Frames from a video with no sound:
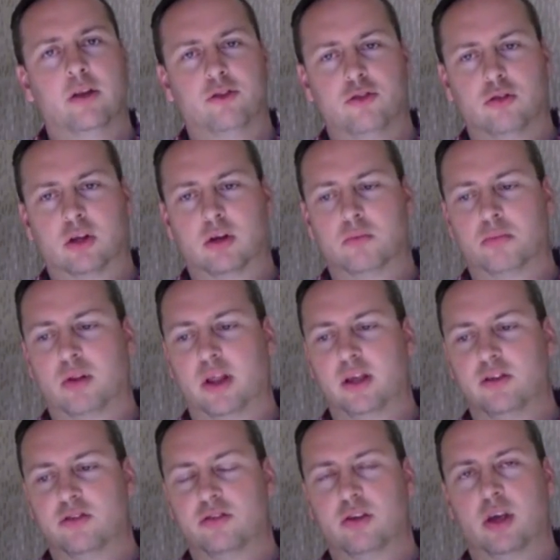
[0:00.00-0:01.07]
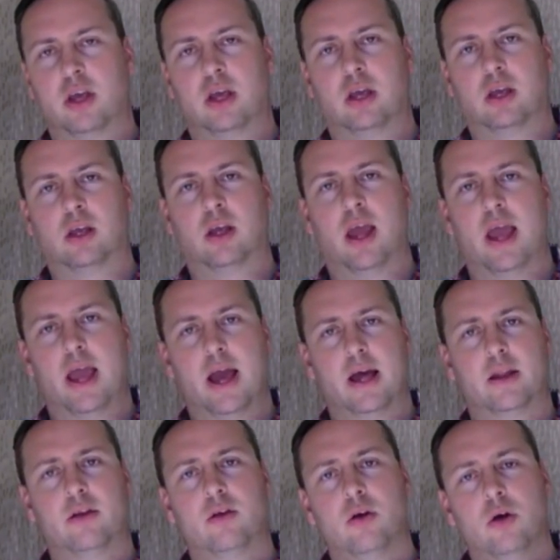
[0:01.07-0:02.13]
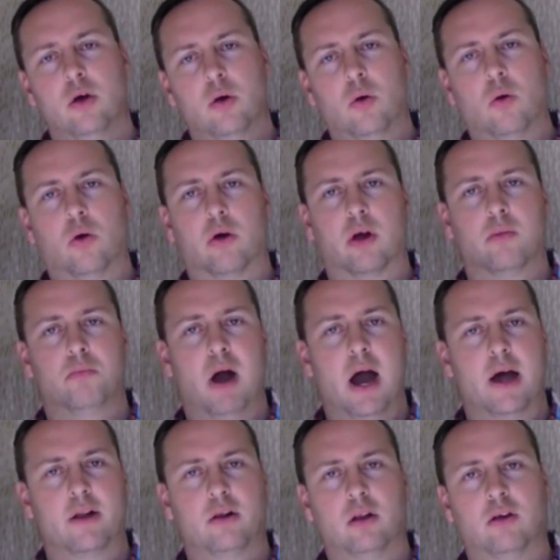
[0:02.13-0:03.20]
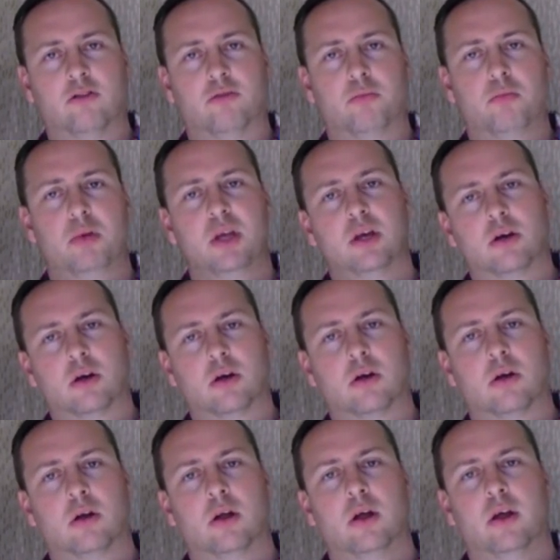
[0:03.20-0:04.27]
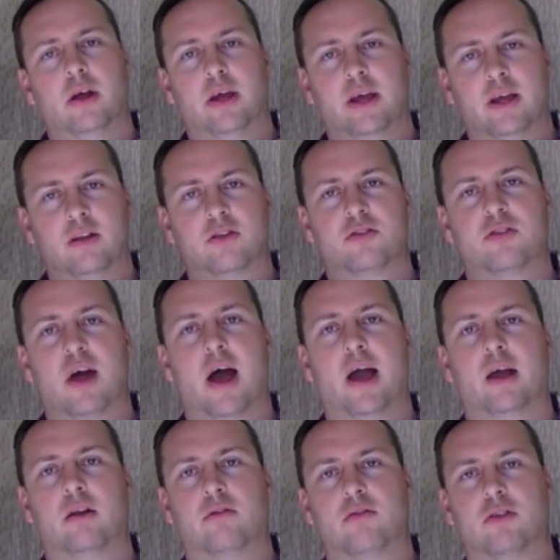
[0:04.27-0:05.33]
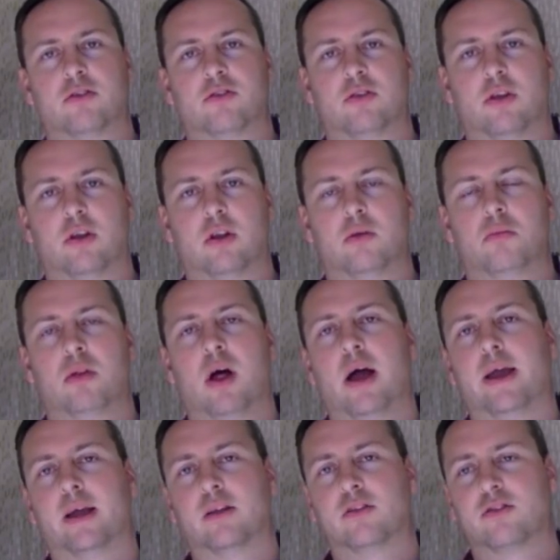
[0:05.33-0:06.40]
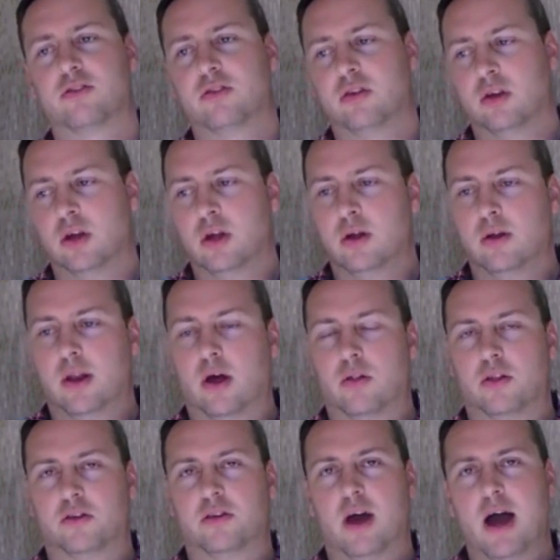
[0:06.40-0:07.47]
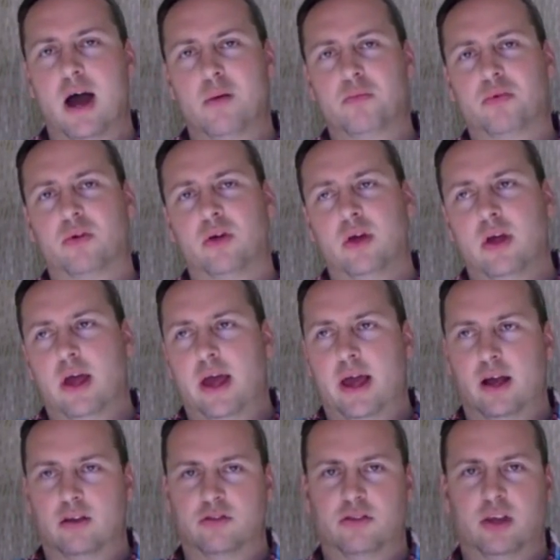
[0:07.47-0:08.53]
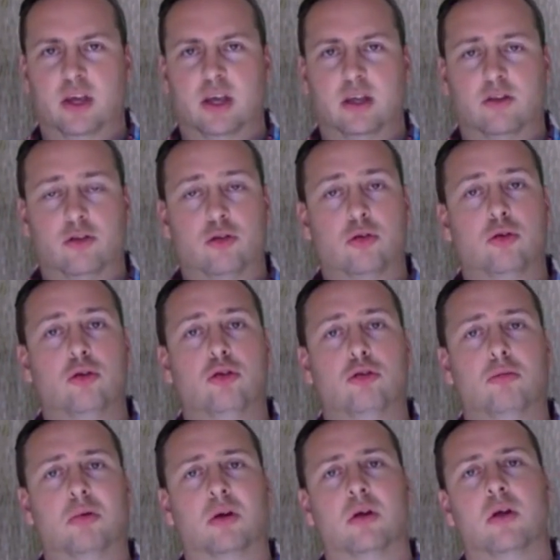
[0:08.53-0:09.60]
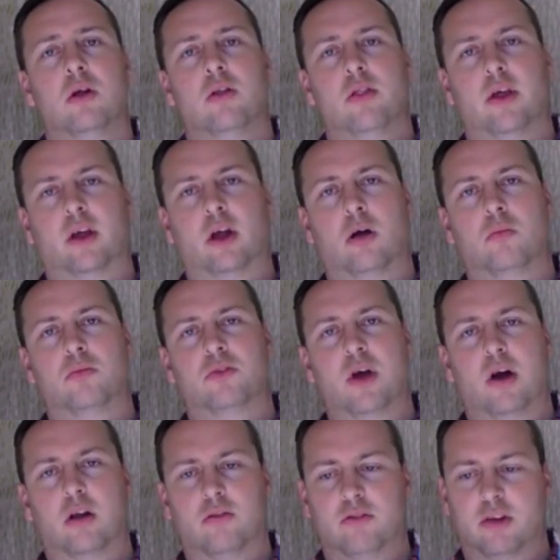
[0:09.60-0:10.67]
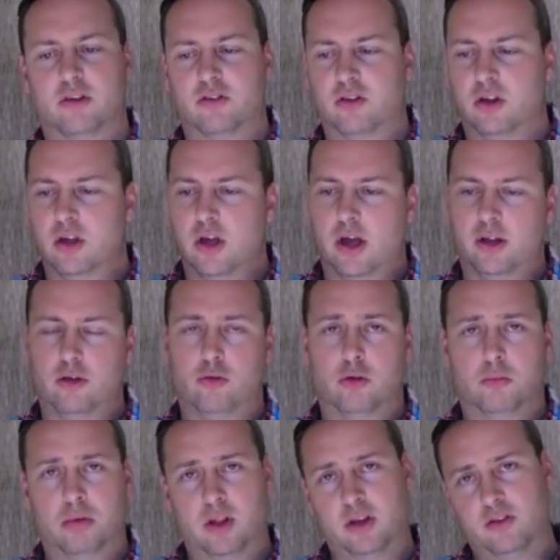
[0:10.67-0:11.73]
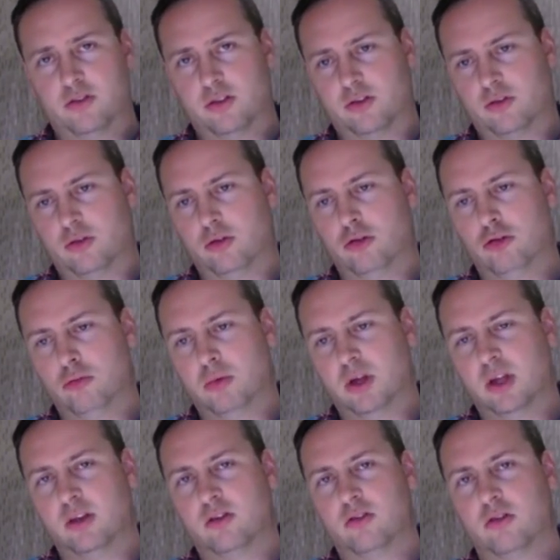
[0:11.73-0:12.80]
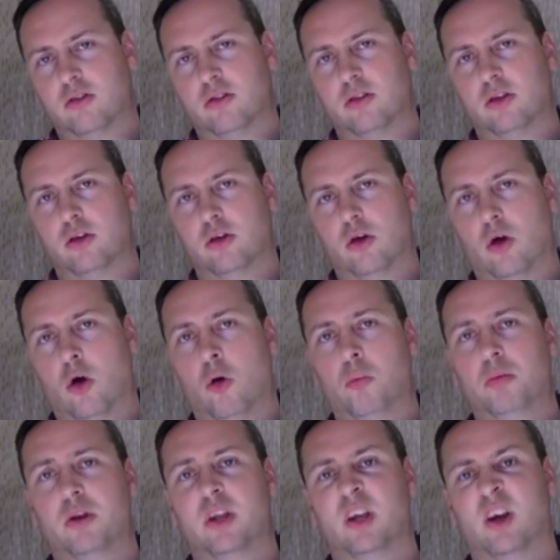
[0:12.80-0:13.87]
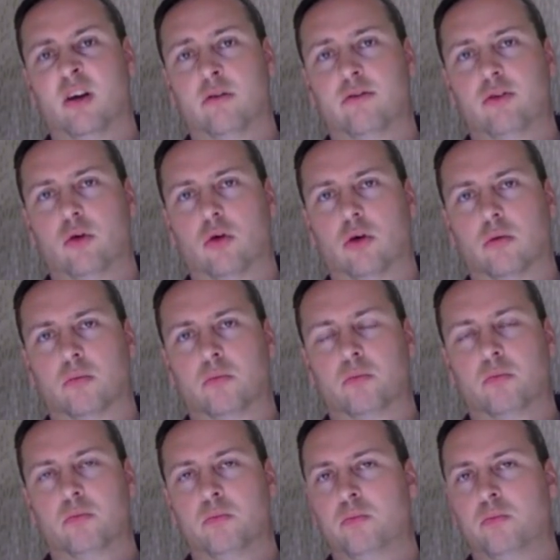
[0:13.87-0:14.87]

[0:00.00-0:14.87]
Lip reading: and you can place a can or a bottle of beer inside of this little appliance. Now, the top has a tube that comes out of it, and you would place the tube into the opening of your